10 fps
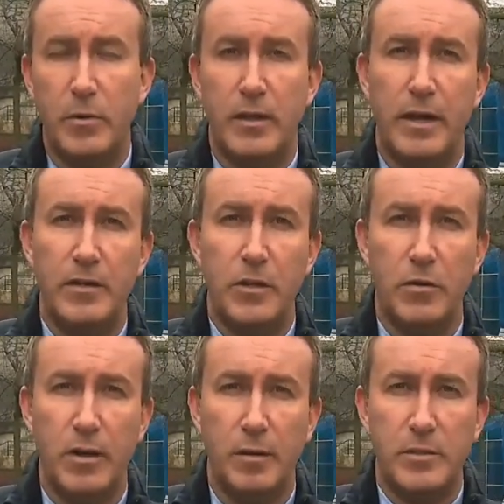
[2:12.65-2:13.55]
Live at
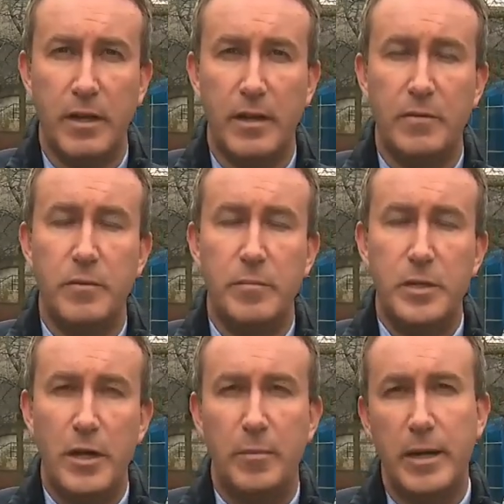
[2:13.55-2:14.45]
York. I'm Scott Lightfoot.
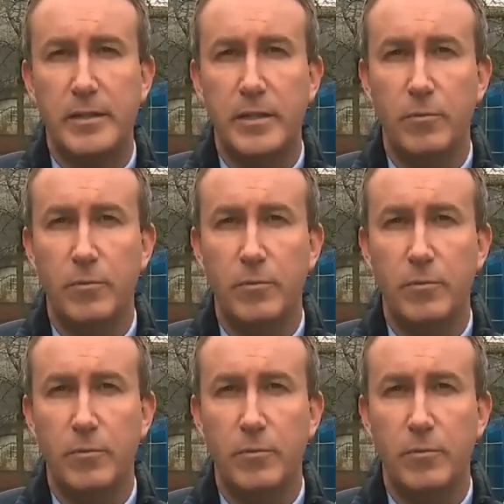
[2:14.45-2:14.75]
Michelle, back to